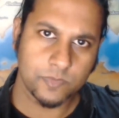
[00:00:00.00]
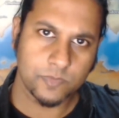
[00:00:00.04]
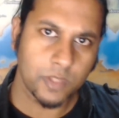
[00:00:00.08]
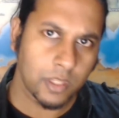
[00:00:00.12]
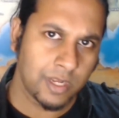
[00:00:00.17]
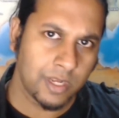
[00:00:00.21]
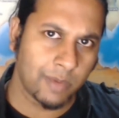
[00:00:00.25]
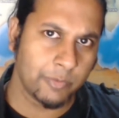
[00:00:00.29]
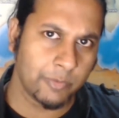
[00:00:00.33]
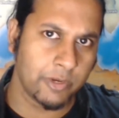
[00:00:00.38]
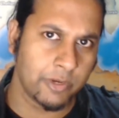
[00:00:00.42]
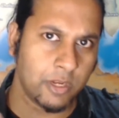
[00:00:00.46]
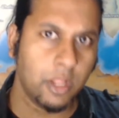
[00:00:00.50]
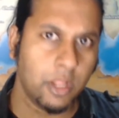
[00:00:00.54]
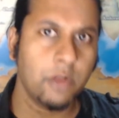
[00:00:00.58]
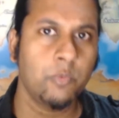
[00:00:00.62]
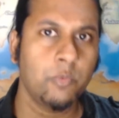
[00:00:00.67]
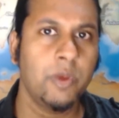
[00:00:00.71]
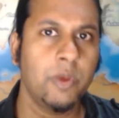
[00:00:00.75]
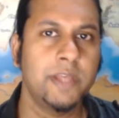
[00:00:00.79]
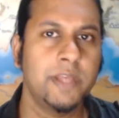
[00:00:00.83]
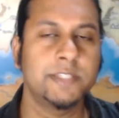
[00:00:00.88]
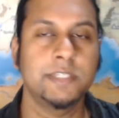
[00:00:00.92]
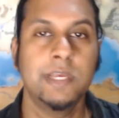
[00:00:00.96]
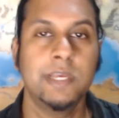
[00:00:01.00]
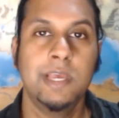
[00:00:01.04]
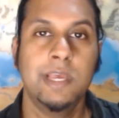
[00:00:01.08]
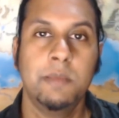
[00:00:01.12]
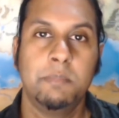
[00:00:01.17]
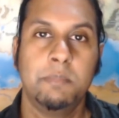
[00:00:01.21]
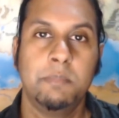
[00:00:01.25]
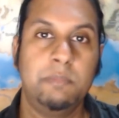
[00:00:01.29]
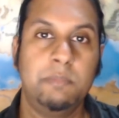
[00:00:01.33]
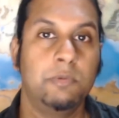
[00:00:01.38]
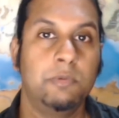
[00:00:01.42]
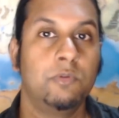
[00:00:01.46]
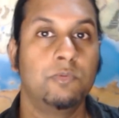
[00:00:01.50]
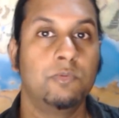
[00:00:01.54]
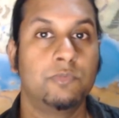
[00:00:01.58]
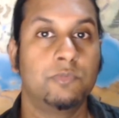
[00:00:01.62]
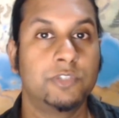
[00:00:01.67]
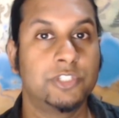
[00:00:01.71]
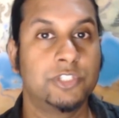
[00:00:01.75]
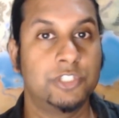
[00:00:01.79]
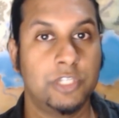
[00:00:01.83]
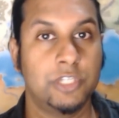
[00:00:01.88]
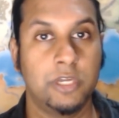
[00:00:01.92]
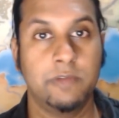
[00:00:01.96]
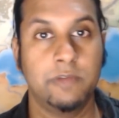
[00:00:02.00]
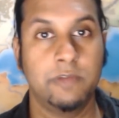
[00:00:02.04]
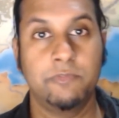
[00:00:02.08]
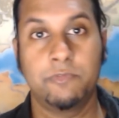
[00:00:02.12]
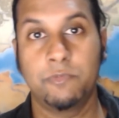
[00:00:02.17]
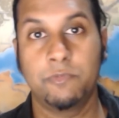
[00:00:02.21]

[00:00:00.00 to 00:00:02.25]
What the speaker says: Now, in a lot of ways, people reserve